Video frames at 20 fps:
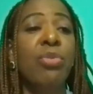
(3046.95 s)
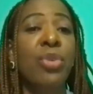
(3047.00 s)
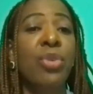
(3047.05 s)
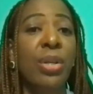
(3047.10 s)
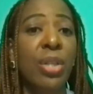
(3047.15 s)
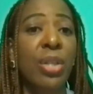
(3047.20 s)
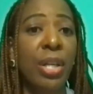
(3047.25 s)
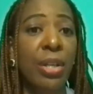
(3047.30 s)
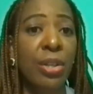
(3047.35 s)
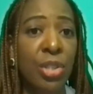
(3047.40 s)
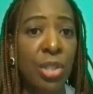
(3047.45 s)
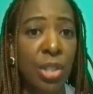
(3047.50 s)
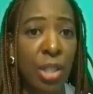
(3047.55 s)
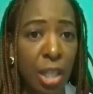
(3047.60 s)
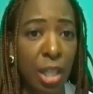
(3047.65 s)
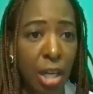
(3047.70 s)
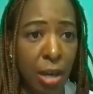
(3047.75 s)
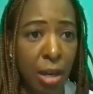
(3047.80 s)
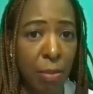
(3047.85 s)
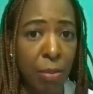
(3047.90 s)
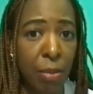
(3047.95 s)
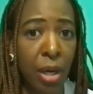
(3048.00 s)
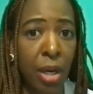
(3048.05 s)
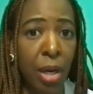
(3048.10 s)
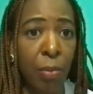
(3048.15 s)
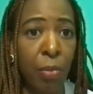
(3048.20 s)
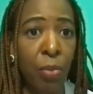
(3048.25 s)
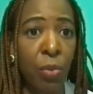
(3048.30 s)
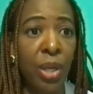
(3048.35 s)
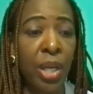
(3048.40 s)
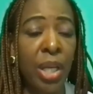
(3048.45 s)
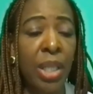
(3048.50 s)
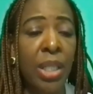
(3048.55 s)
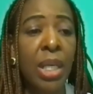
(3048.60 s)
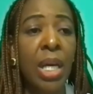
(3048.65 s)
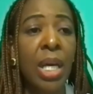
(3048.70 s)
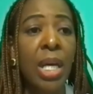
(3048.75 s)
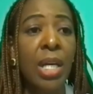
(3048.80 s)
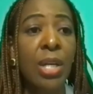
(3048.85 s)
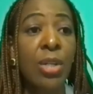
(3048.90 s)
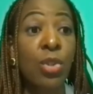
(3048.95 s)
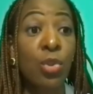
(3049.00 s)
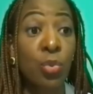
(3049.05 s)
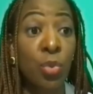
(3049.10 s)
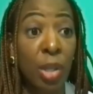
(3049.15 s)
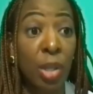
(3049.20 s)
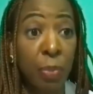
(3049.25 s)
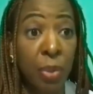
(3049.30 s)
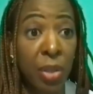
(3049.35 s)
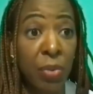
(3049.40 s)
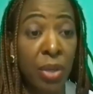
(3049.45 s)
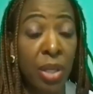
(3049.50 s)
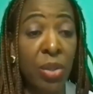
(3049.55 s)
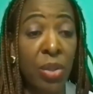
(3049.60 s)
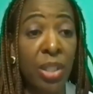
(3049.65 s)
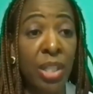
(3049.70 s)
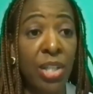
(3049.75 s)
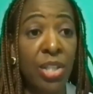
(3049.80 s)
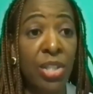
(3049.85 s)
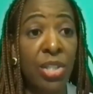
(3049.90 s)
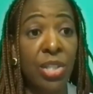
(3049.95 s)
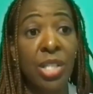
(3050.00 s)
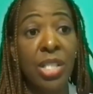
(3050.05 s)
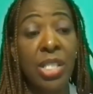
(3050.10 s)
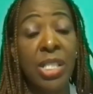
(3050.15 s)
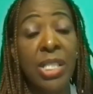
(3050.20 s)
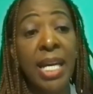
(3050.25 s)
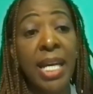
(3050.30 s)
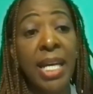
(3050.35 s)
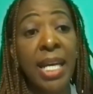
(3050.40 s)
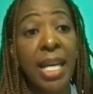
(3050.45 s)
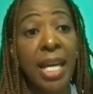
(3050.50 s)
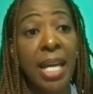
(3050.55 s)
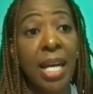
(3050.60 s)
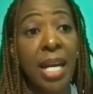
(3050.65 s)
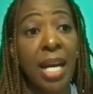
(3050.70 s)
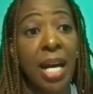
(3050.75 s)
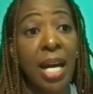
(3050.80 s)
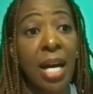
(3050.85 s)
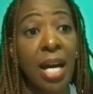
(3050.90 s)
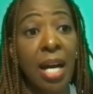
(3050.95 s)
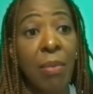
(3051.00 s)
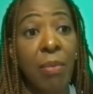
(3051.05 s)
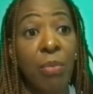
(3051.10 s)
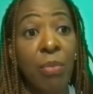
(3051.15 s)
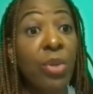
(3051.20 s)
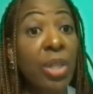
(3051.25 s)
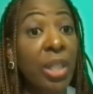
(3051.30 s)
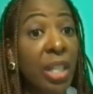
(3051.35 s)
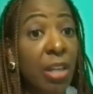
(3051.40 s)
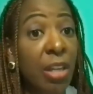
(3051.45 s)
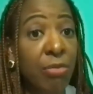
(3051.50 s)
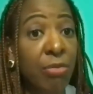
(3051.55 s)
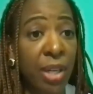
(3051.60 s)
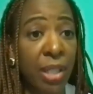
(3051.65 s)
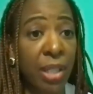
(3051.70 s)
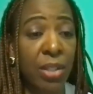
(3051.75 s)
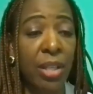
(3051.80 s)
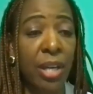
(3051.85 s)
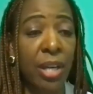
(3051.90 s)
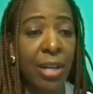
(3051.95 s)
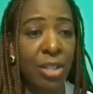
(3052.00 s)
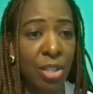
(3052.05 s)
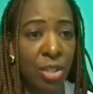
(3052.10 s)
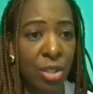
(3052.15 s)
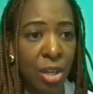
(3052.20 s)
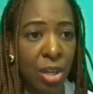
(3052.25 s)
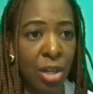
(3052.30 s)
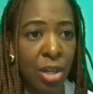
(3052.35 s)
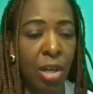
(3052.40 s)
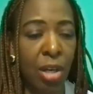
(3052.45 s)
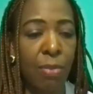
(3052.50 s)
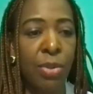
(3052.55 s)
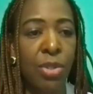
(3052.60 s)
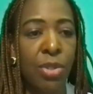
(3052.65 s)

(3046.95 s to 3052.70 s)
Regulators can come up with sweeping regulations that can really affect a lot of startups.